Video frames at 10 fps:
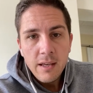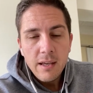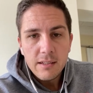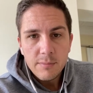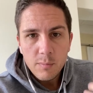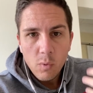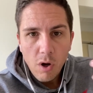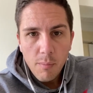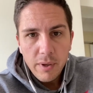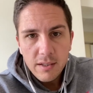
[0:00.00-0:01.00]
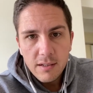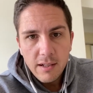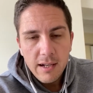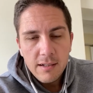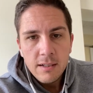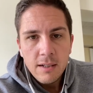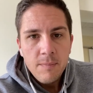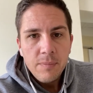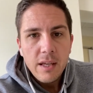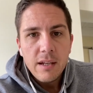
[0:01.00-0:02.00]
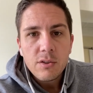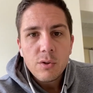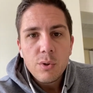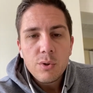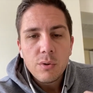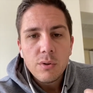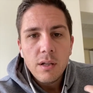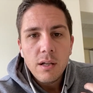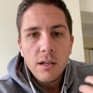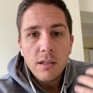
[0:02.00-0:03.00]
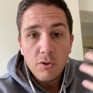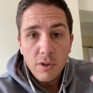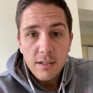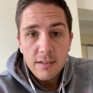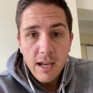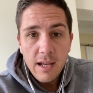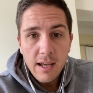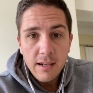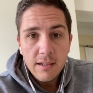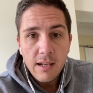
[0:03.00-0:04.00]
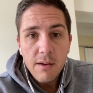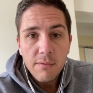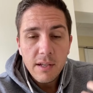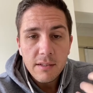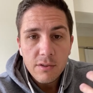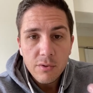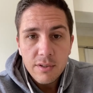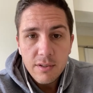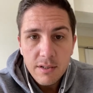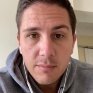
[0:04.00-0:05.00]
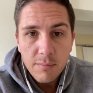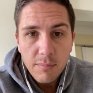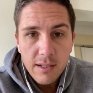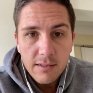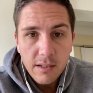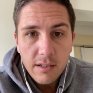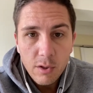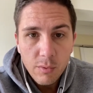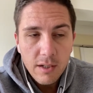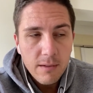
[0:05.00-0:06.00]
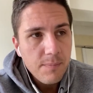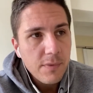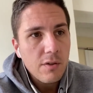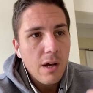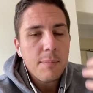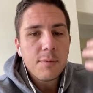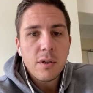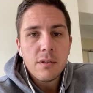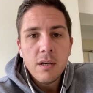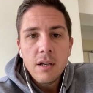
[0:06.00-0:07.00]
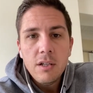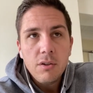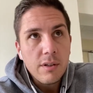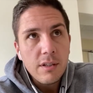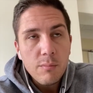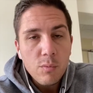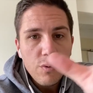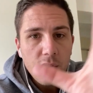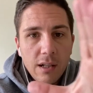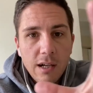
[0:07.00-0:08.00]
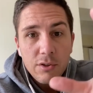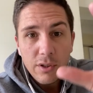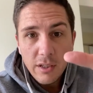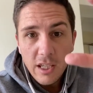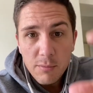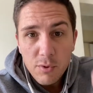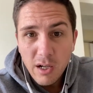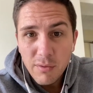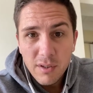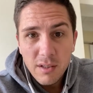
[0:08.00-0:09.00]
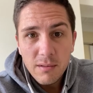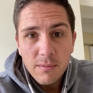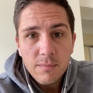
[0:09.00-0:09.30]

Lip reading: It's a bit more complex than that, and it's crucial that you understand that and have the necessary systems in place that can deal with it. So Hubspot, you can then move the client, you can keep track of the